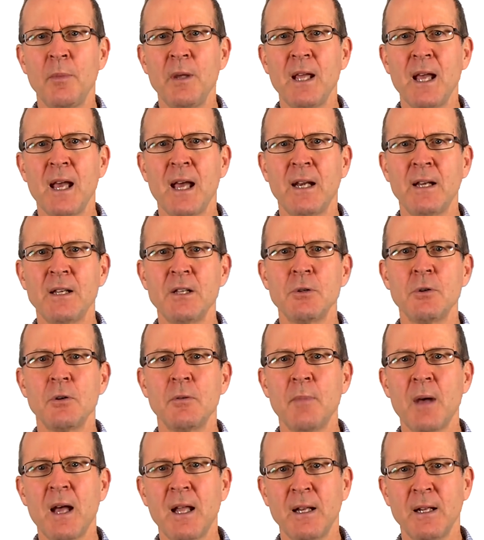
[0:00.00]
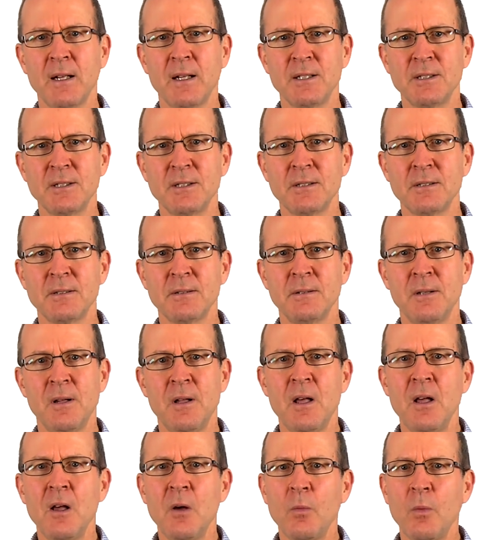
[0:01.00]
be added to a mailing list.
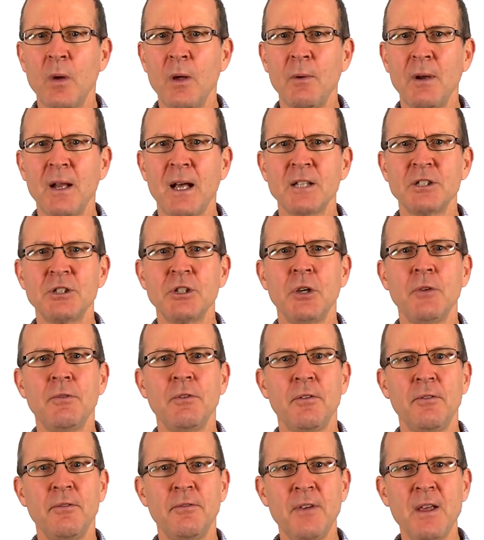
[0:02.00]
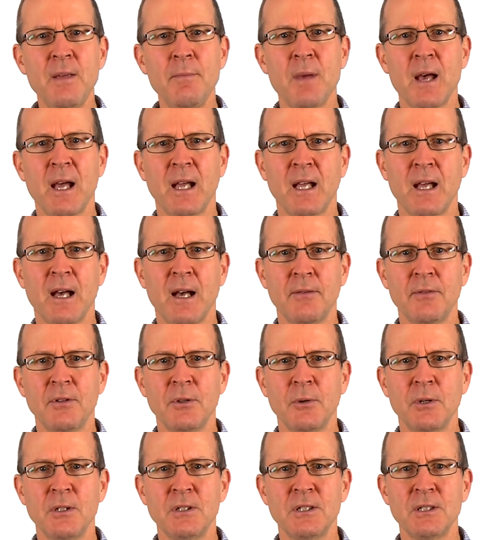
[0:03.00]
We will ask you for feedback
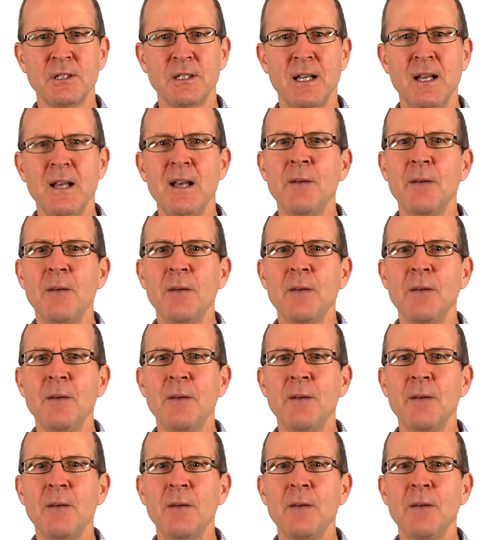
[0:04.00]
afterwards,